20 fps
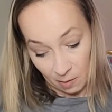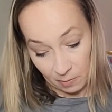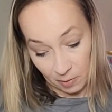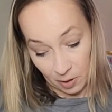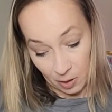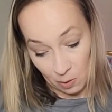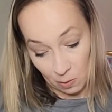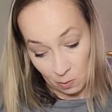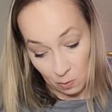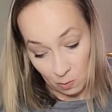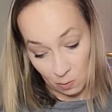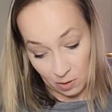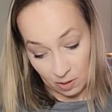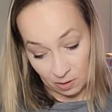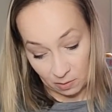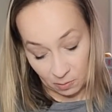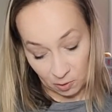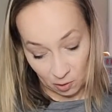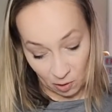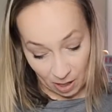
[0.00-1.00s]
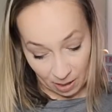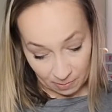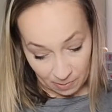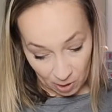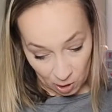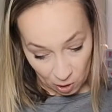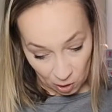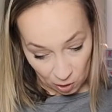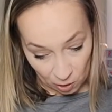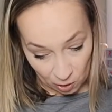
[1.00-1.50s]
go subscribe
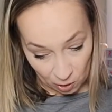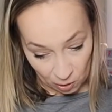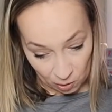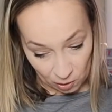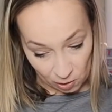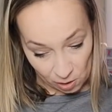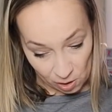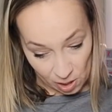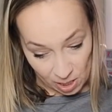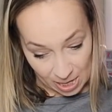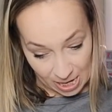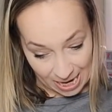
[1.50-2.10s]
to her.